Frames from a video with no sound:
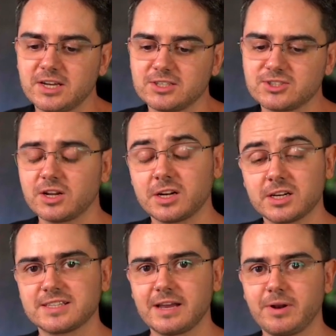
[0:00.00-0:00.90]
uh, started
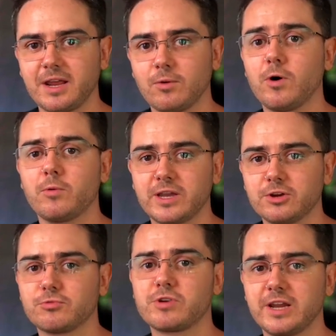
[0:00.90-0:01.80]
examining what we
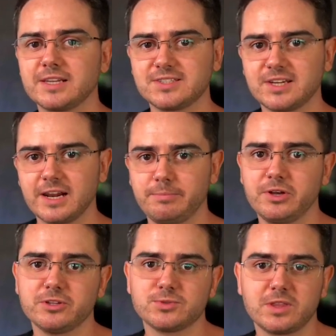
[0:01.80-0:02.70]
could realistically
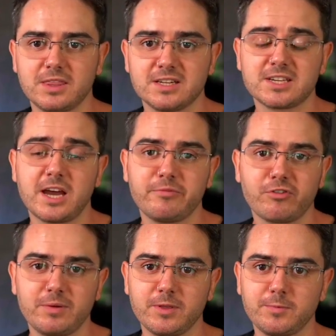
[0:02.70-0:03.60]
build within the time
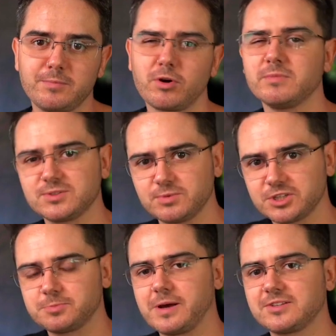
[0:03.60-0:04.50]
frame that we promised,
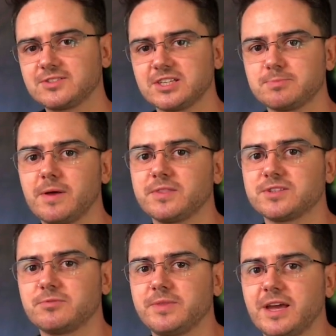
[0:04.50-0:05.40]
which was about six
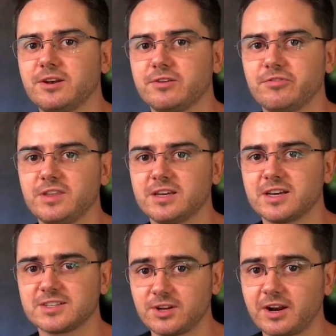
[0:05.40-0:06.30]
months from the end of the
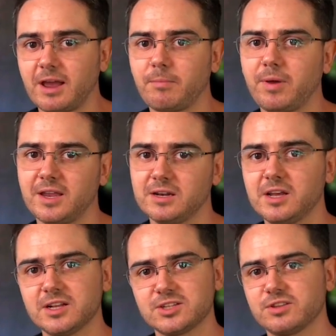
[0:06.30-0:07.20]
Kickstarter campaign
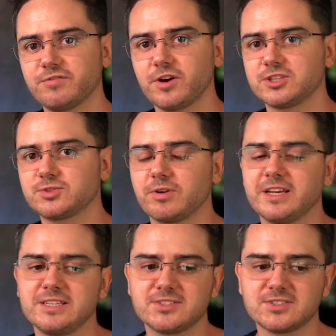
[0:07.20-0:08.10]
to the first
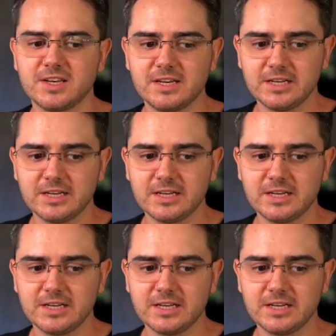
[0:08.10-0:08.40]
release,